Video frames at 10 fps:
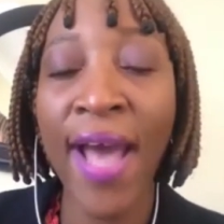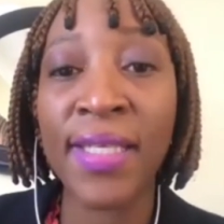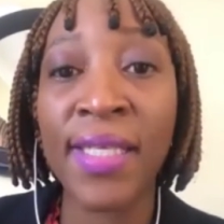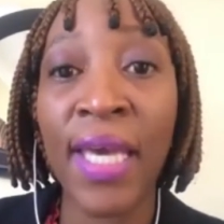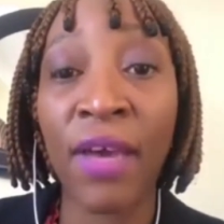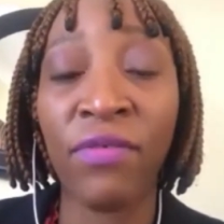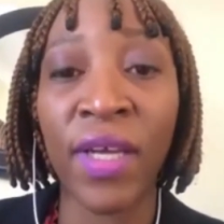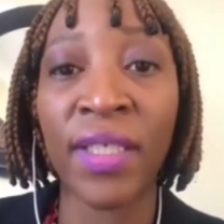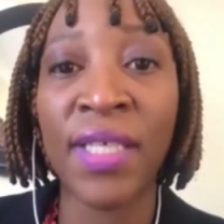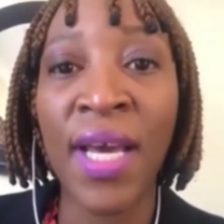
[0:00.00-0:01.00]
has
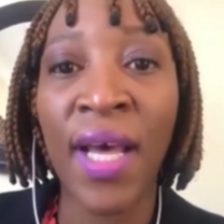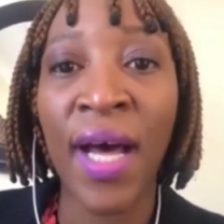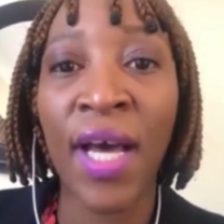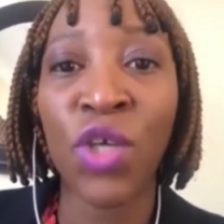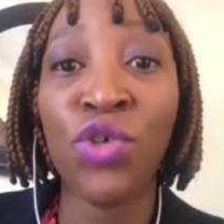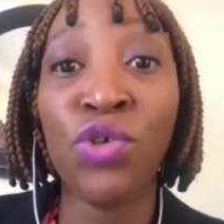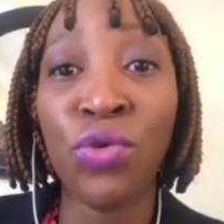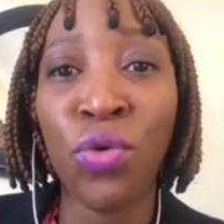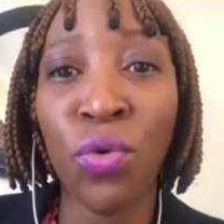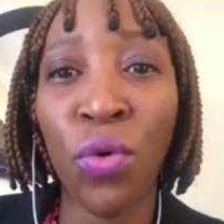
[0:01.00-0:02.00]
given
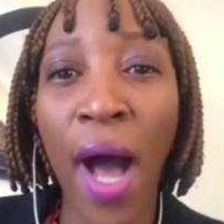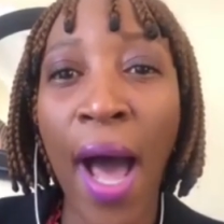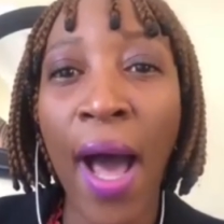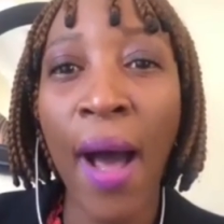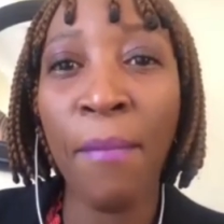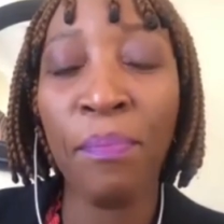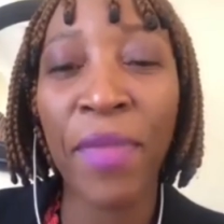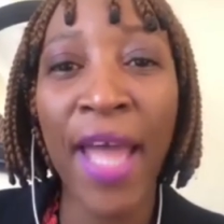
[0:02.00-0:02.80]
you, and